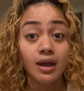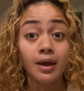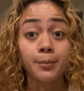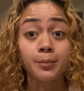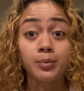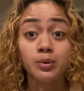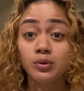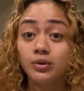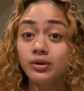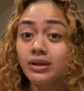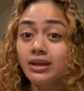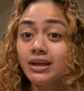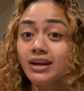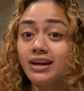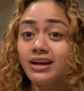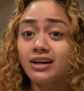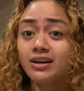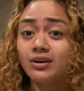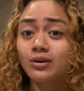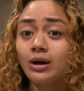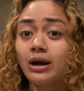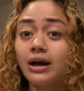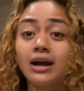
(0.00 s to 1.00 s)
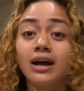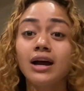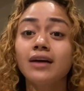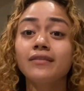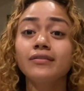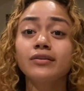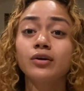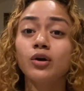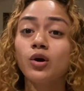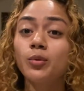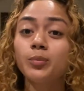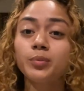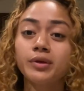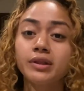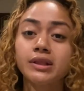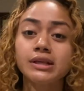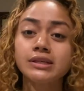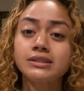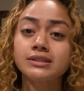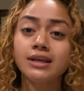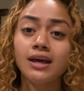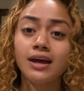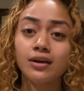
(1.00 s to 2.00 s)
I'm pulling it out. I haven't opened
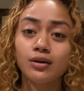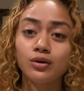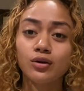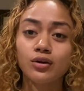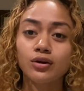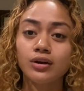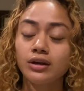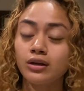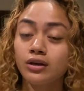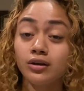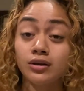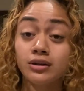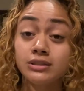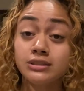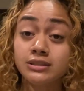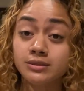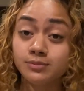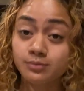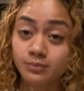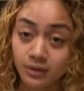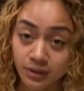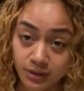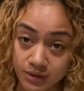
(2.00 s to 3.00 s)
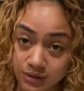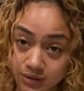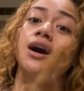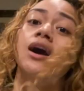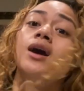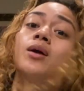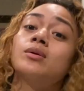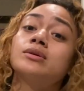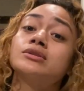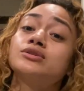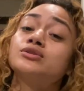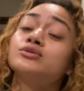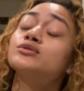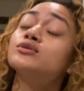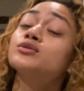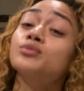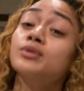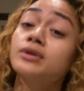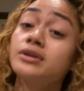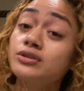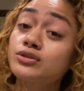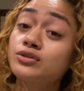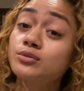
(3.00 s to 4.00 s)
this at all and I already smell it. I went to use the
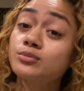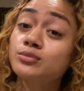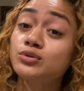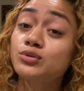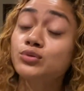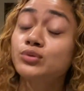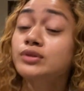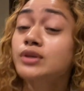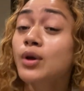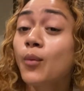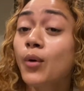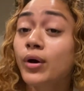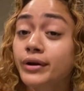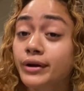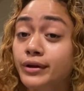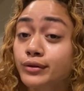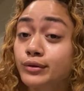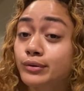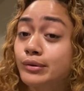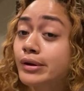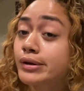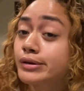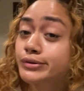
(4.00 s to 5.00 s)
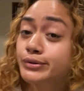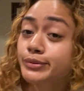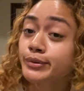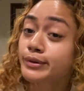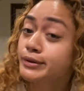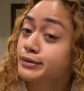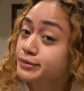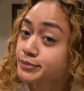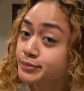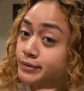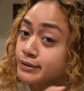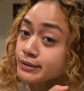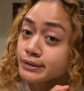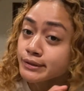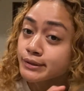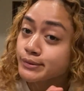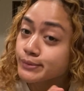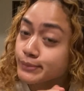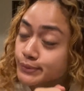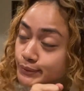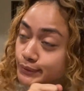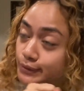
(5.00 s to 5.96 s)
restroom. As soon as I walked out the restroom, I smelled it. It was